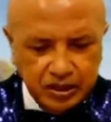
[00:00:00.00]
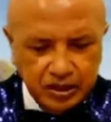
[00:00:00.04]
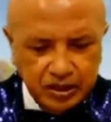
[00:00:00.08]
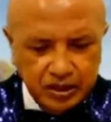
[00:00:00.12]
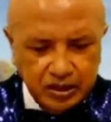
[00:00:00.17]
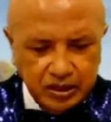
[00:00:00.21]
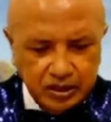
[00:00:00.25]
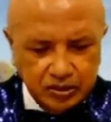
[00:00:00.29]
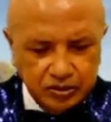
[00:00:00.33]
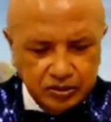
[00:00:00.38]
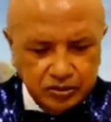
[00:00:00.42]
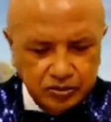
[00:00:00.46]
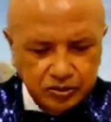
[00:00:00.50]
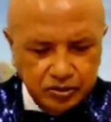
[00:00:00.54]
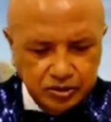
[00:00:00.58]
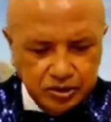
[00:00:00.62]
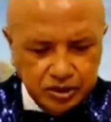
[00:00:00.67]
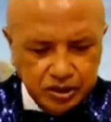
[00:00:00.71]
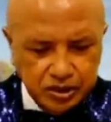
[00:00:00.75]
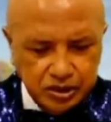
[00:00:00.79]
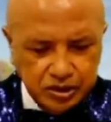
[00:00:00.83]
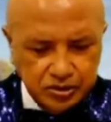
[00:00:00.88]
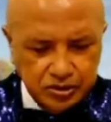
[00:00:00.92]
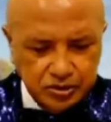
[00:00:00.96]

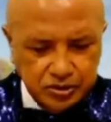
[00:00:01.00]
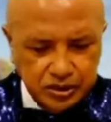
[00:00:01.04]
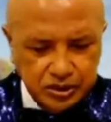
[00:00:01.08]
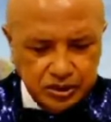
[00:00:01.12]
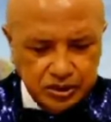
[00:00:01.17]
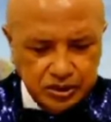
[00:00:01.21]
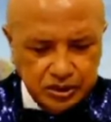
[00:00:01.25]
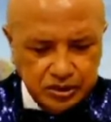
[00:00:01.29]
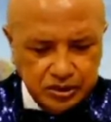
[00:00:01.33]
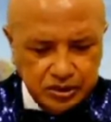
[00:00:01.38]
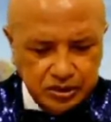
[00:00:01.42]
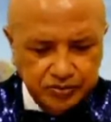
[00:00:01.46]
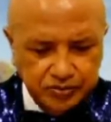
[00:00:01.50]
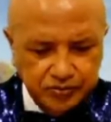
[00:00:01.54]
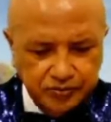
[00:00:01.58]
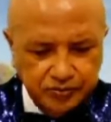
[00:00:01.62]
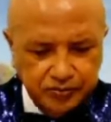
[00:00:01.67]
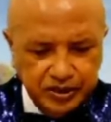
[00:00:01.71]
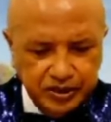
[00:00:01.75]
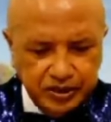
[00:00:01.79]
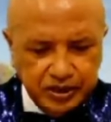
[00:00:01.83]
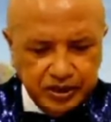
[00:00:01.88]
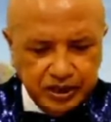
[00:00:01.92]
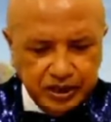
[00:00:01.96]

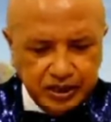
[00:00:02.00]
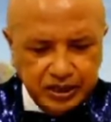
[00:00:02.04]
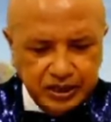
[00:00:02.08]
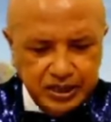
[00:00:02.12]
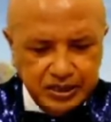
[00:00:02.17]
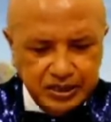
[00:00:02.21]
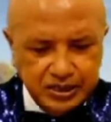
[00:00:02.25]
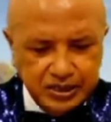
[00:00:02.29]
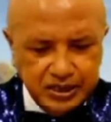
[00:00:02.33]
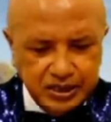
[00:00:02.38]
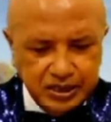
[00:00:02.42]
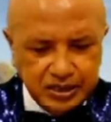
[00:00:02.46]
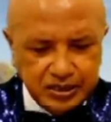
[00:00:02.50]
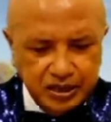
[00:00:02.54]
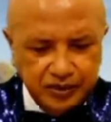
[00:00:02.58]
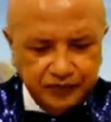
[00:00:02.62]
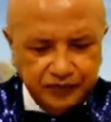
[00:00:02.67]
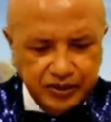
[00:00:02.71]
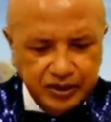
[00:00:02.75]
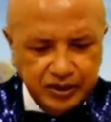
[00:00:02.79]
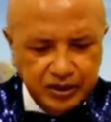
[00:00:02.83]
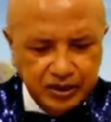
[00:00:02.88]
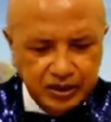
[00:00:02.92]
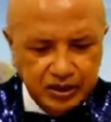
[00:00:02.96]
Yeah, we are scrolling
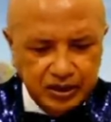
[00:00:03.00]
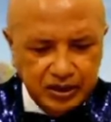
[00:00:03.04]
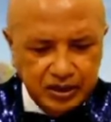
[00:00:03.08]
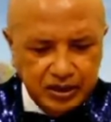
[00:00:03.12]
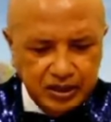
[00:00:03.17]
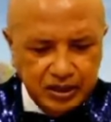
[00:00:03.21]
up